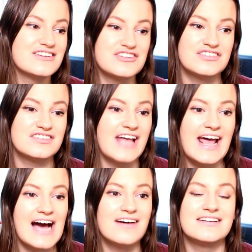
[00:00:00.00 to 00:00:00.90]

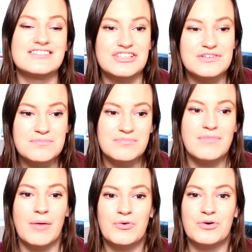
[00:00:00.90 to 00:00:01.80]
stay out until
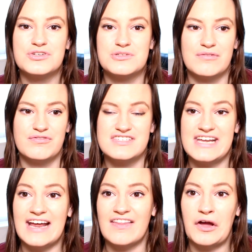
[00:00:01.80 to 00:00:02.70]
mum calls you in for
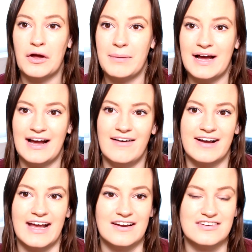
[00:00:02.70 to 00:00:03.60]
tea, and then go back
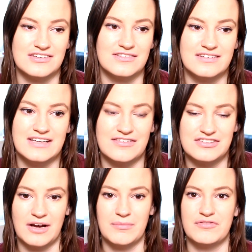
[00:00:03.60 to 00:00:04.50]
out again until you have
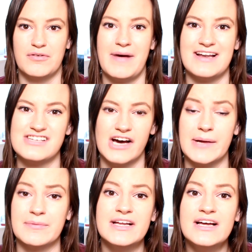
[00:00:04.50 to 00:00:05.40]
to come in for
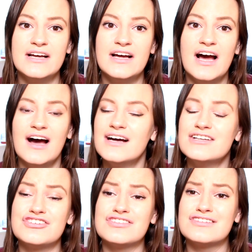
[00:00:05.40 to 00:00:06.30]
bedtime.
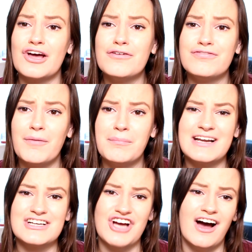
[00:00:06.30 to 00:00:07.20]
It's just so fun
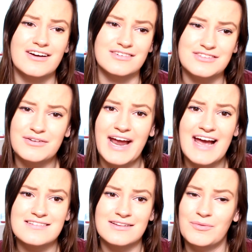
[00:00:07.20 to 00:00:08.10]
being a child. No
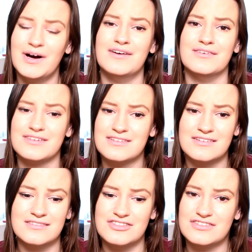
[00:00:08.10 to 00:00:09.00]
cares in the world,
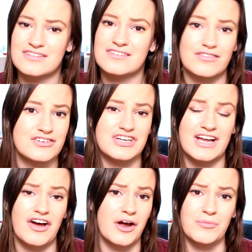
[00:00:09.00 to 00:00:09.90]
just as long as you
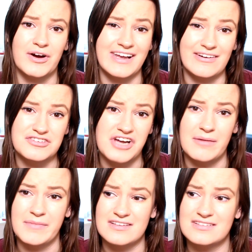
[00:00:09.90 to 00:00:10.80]
get your homework in on
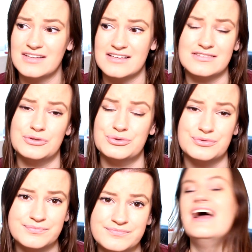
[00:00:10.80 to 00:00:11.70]
time, that's all.